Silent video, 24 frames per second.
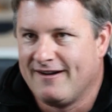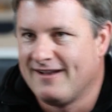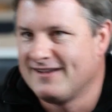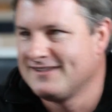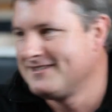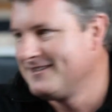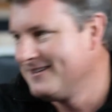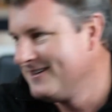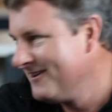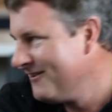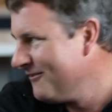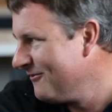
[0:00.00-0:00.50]
And I
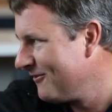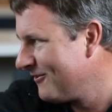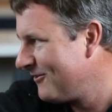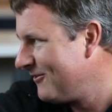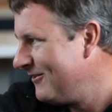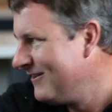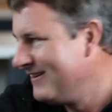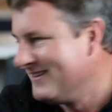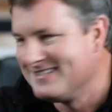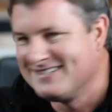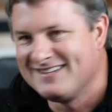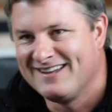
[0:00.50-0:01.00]
sent it over to
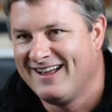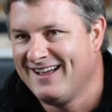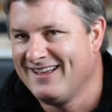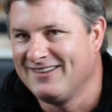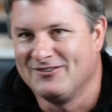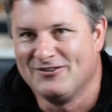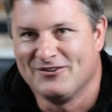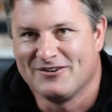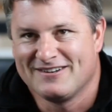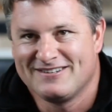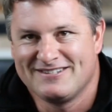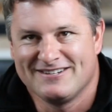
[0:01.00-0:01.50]
Clinton and said,
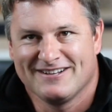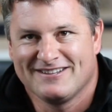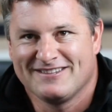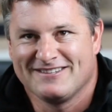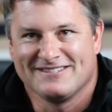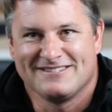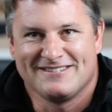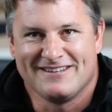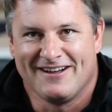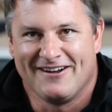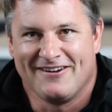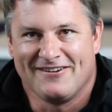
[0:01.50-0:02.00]
hey, look, check
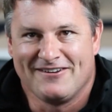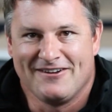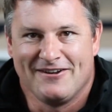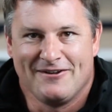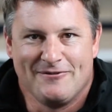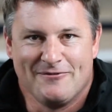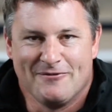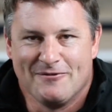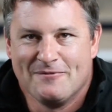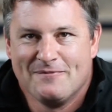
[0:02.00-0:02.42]
this out.